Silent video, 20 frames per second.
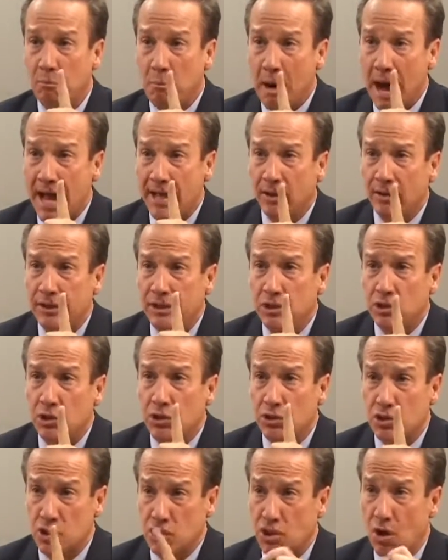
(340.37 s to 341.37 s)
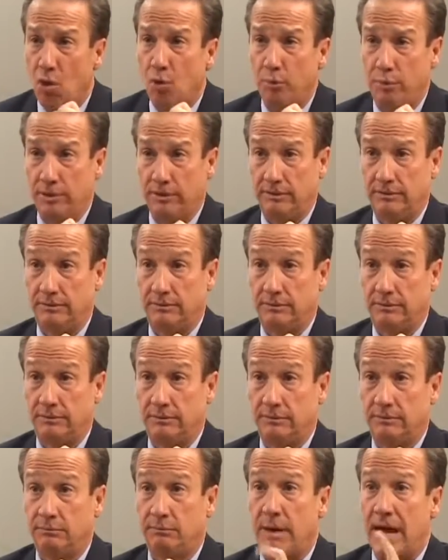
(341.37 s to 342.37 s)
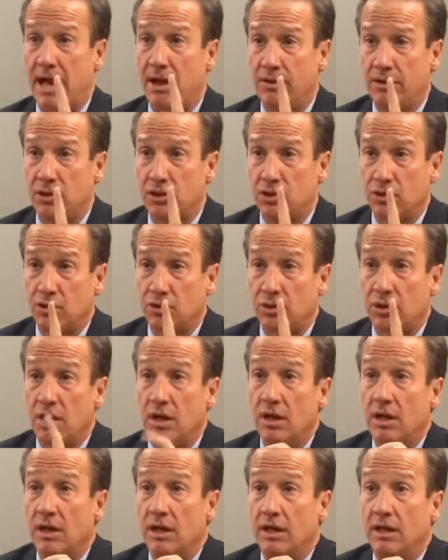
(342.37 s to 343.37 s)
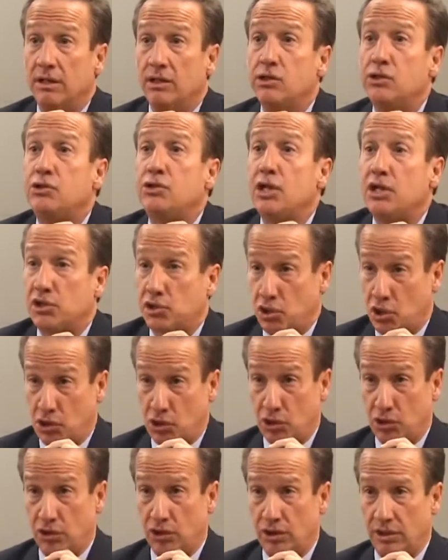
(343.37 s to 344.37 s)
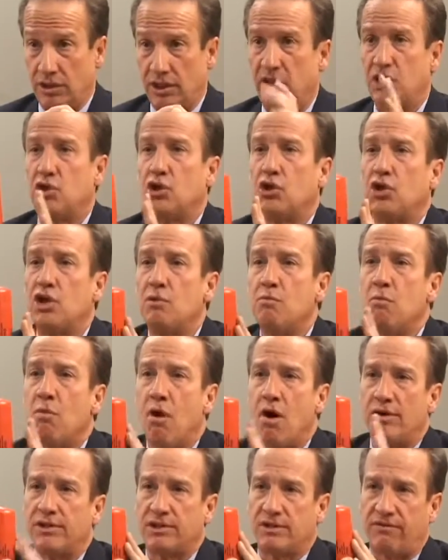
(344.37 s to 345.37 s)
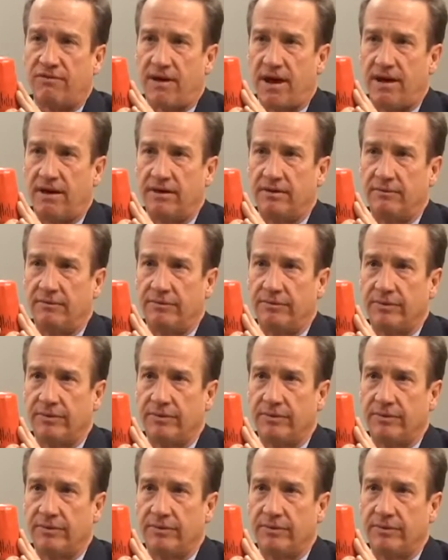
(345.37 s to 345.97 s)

Bile is your soap. Bile is your dish detergent. It's your emulsifier.